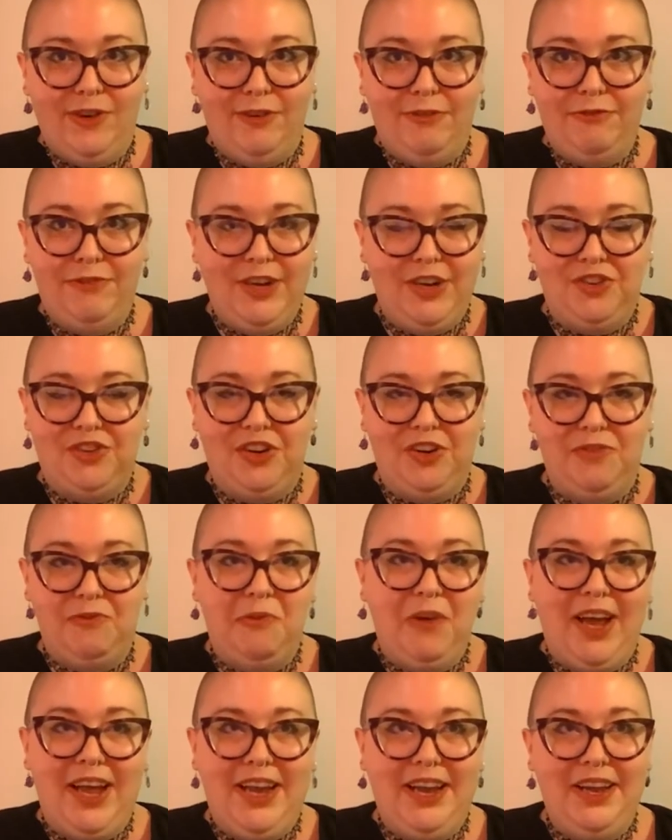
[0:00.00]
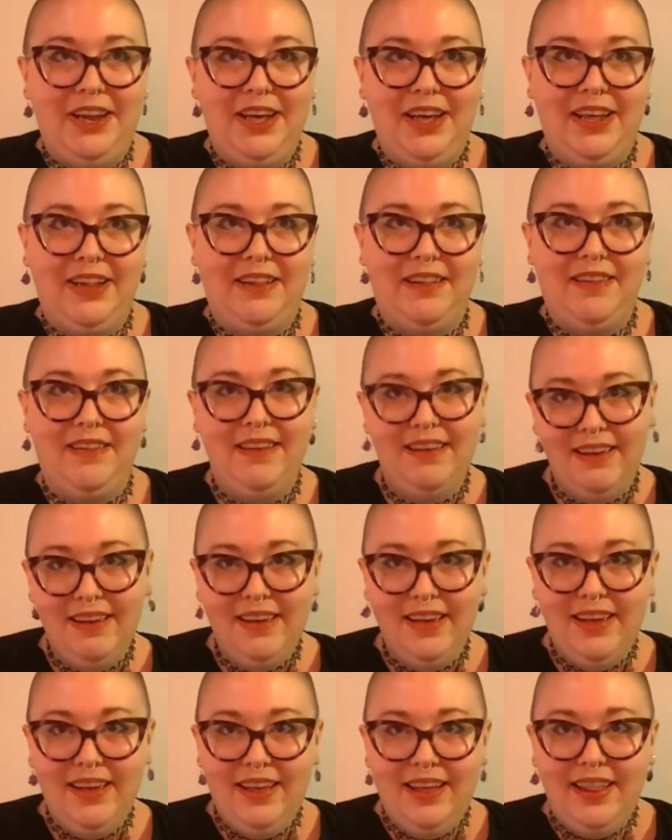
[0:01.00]
fiction, right? It's
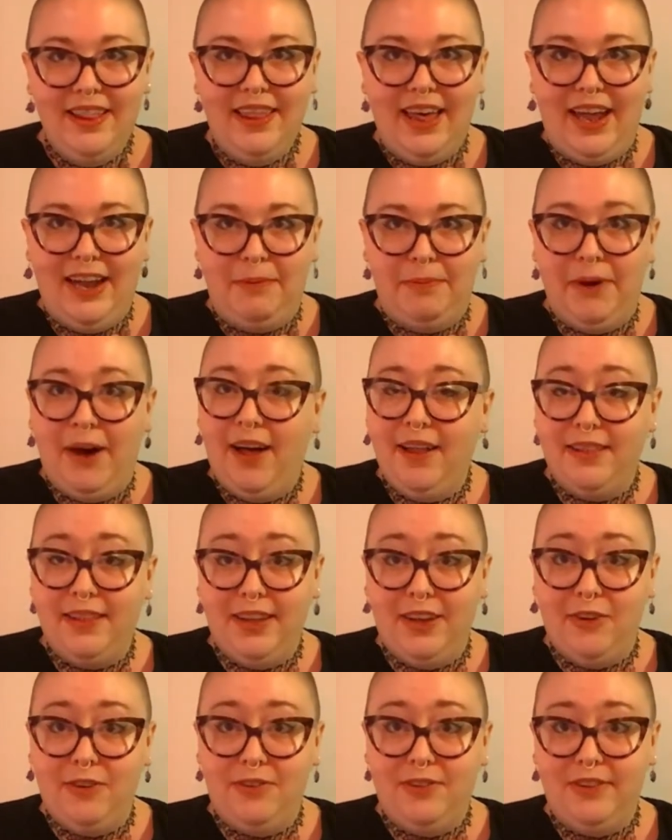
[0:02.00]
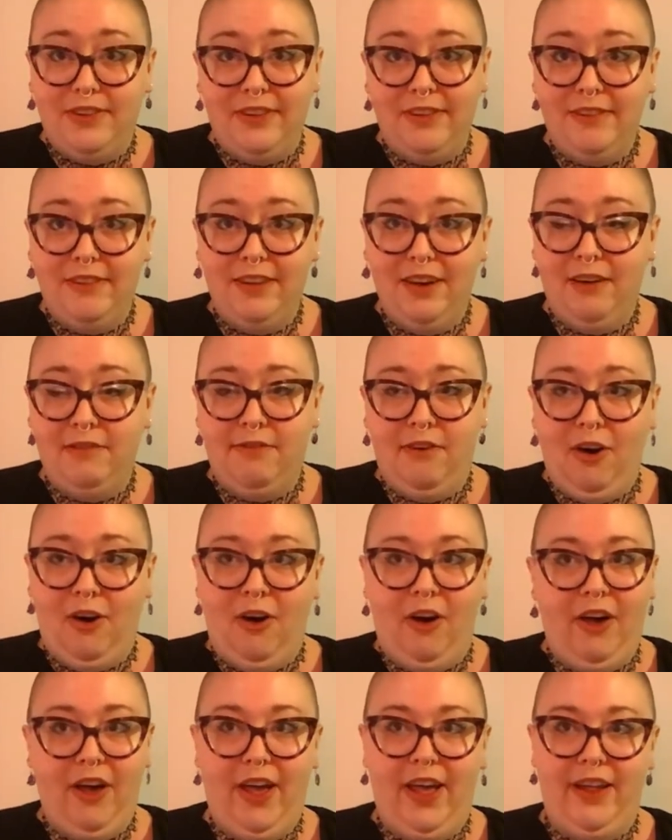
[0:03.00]
that apotheosis of
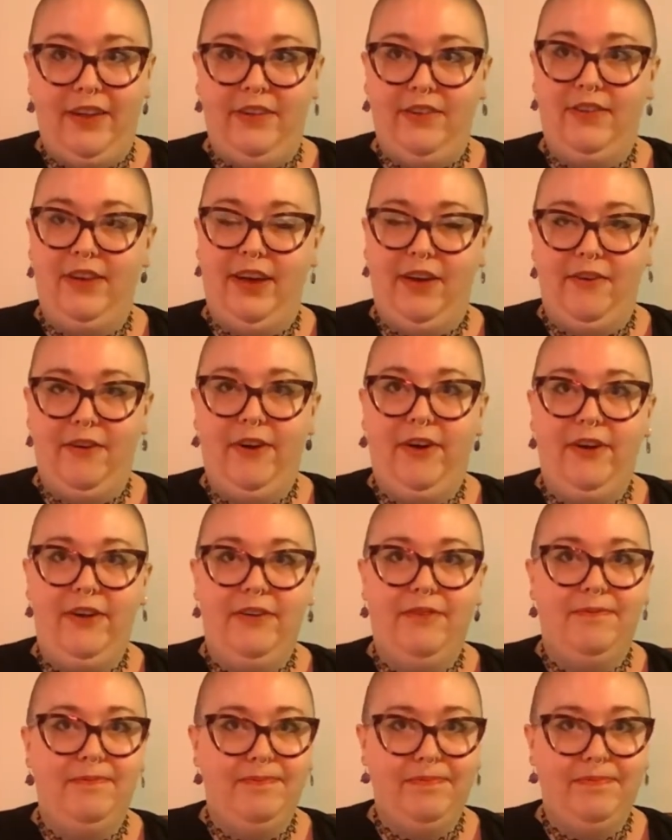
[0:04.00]
awe and terror.